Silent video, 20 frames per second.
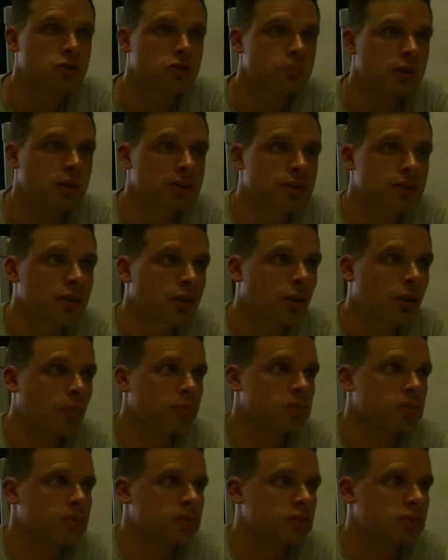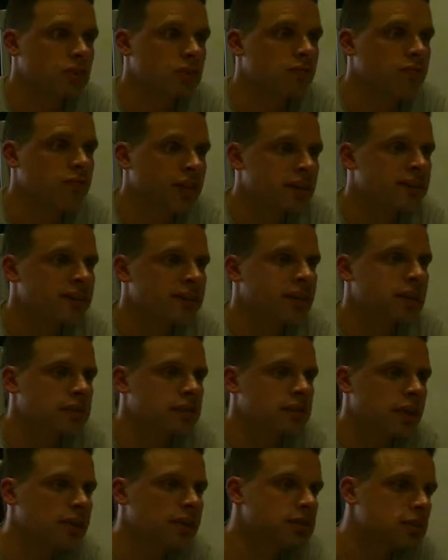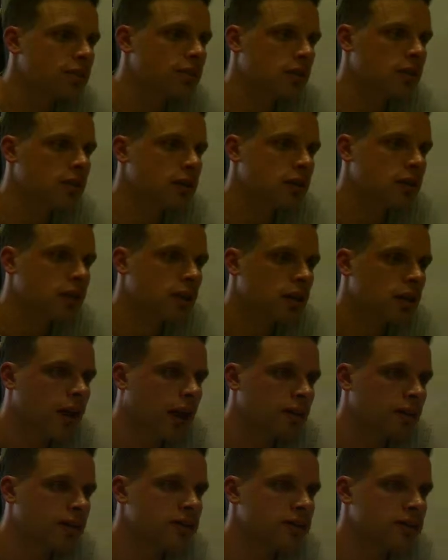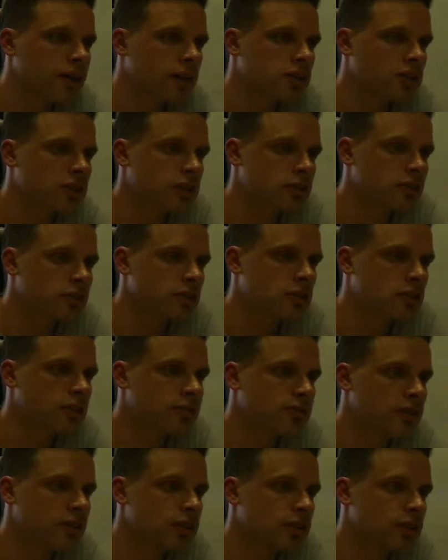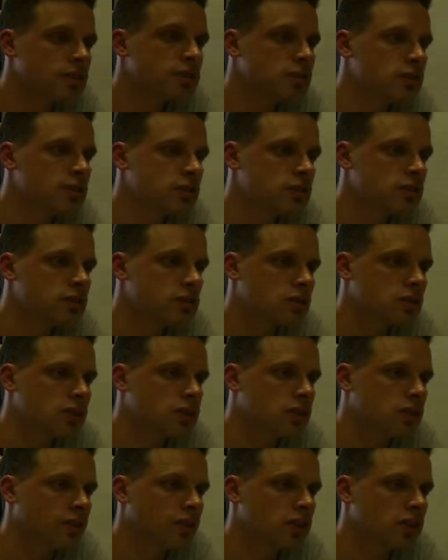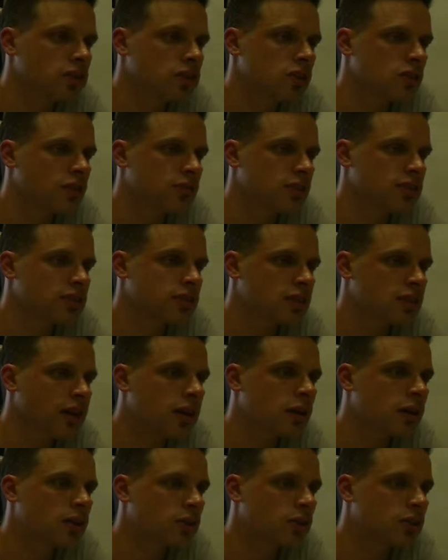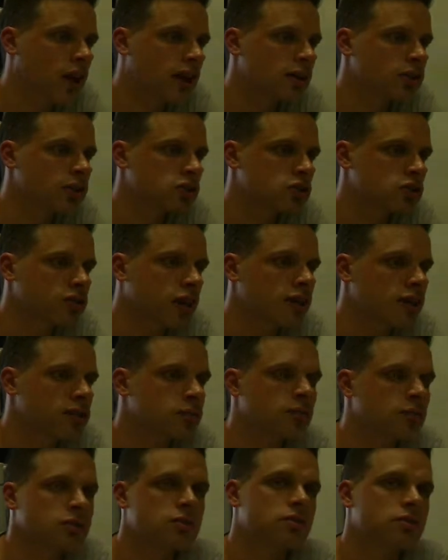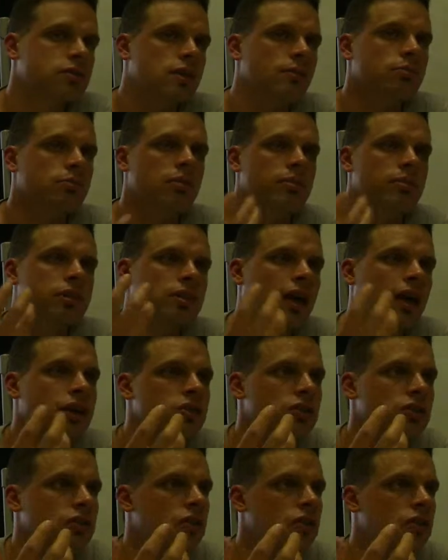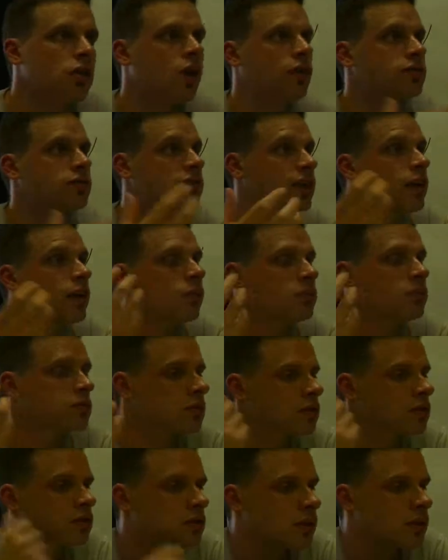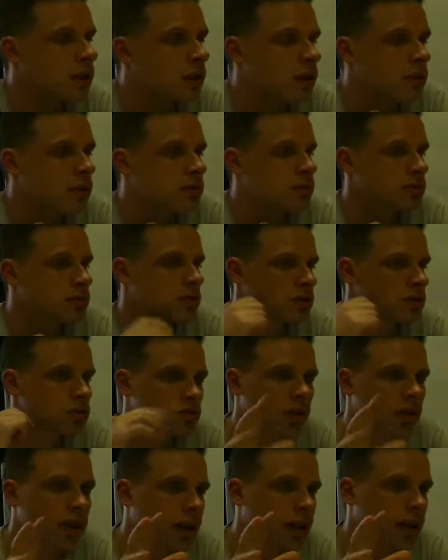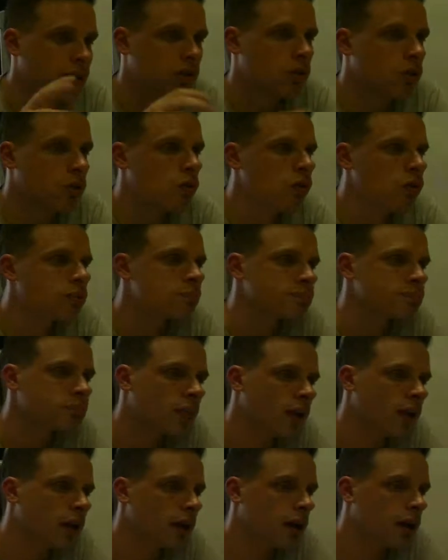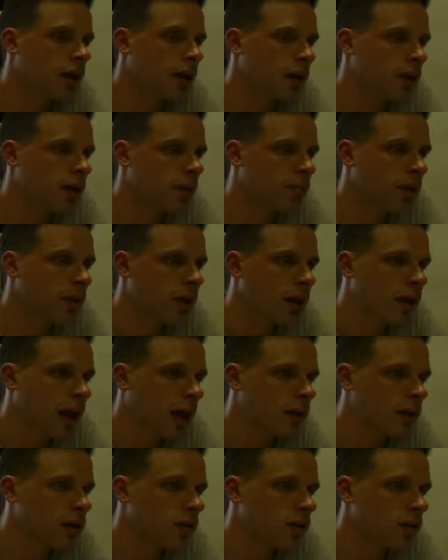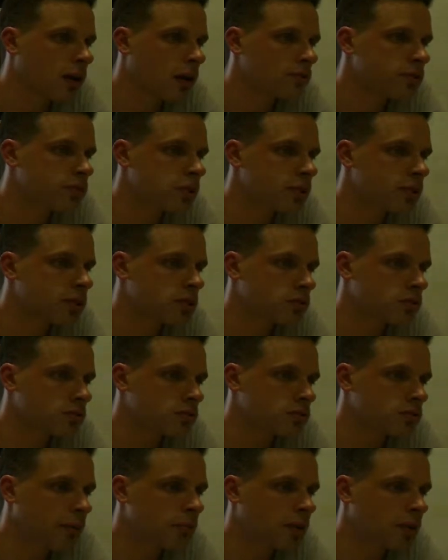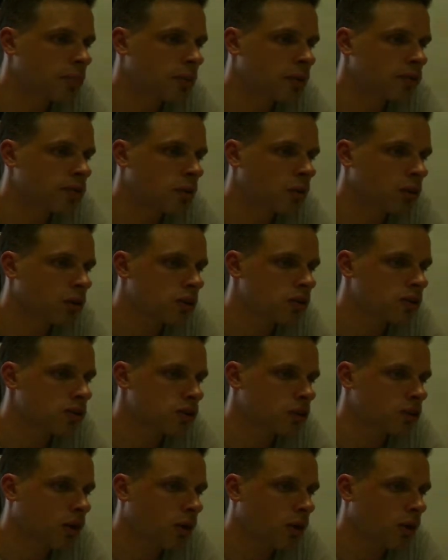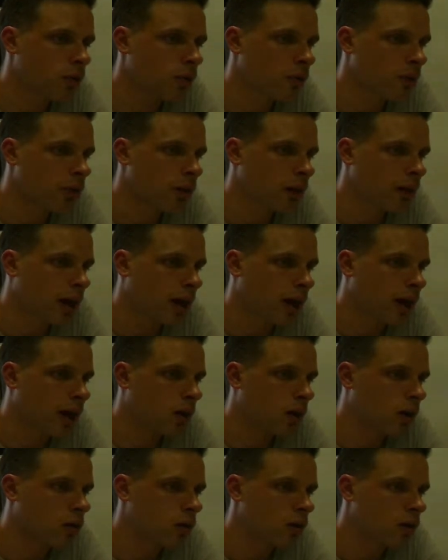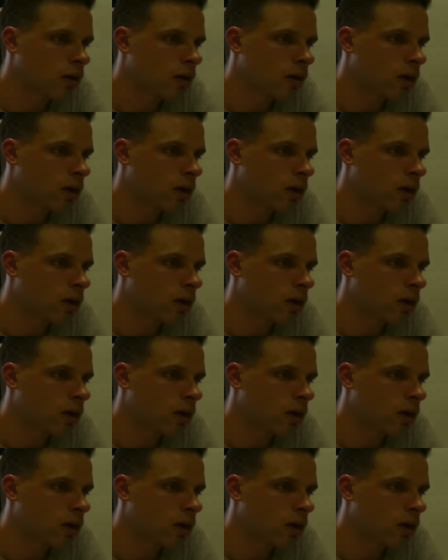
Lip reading: use mix-in composition very extensively. And this is actually just lifted. This is the definition of the seq-like trait, which is the implementation of sequences. So this is straight out of the core. And I really just grabbed it because I wanted to show how